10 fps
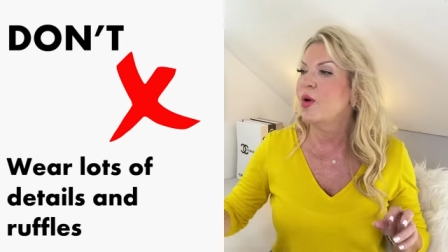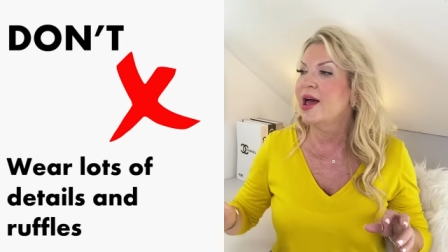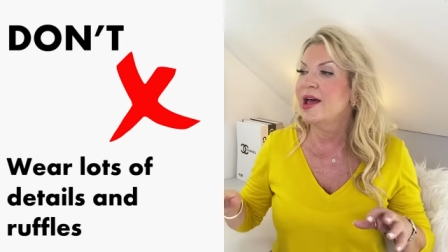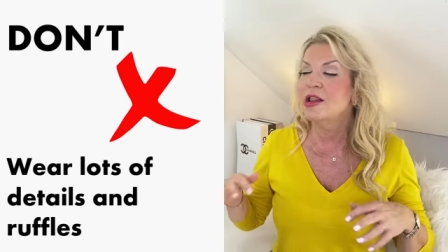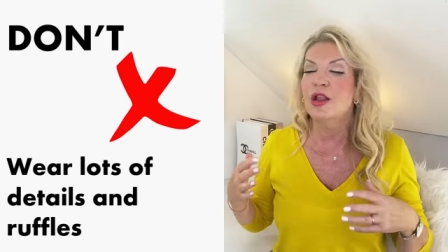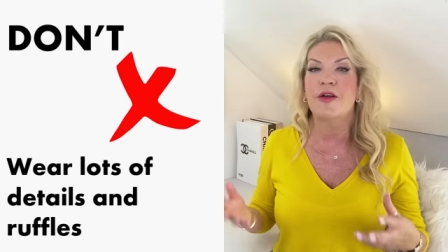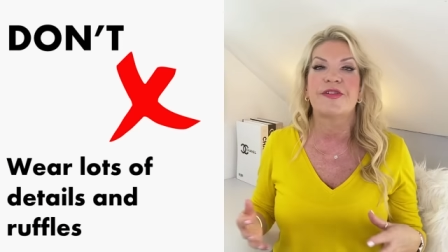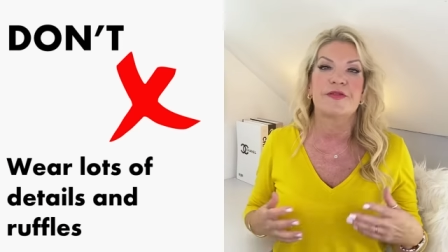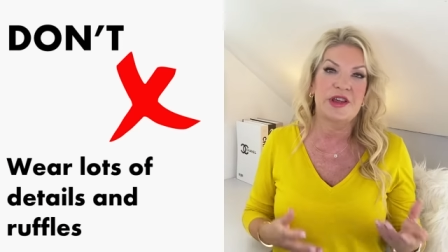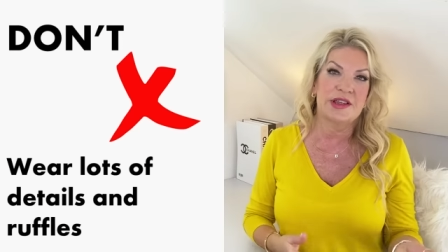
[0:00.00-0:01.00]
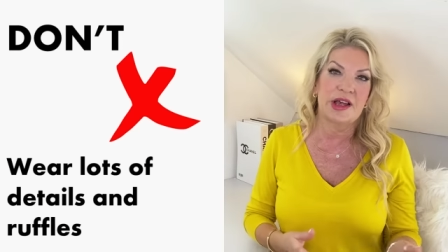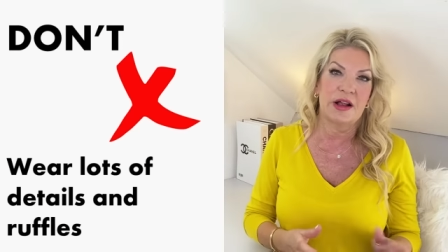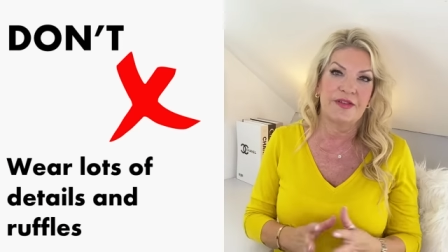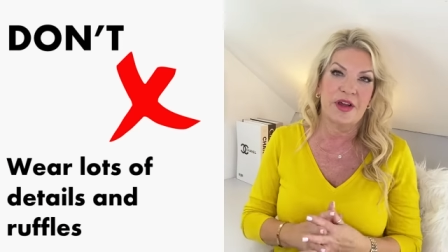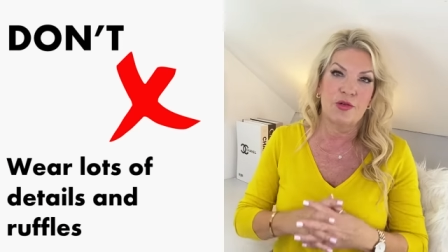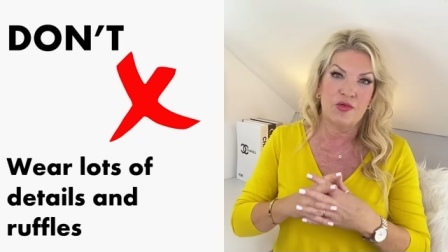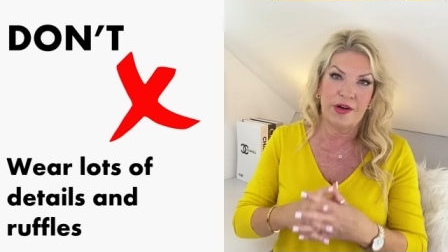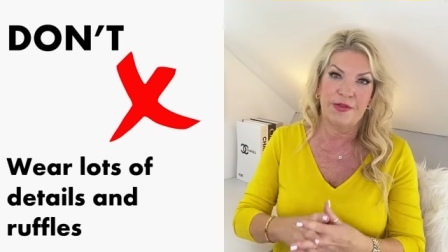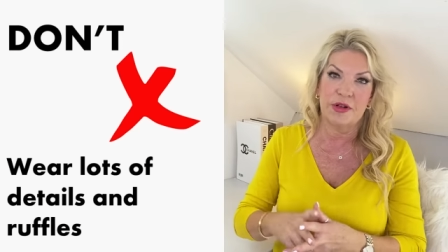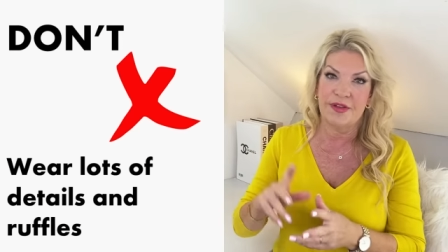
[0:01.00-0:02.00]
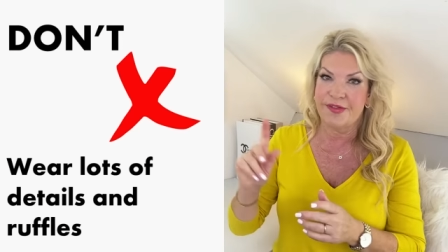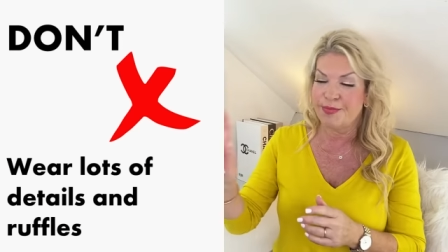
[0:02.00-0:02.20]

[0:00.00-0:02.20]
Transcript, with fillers: wear lots of details and ruffles.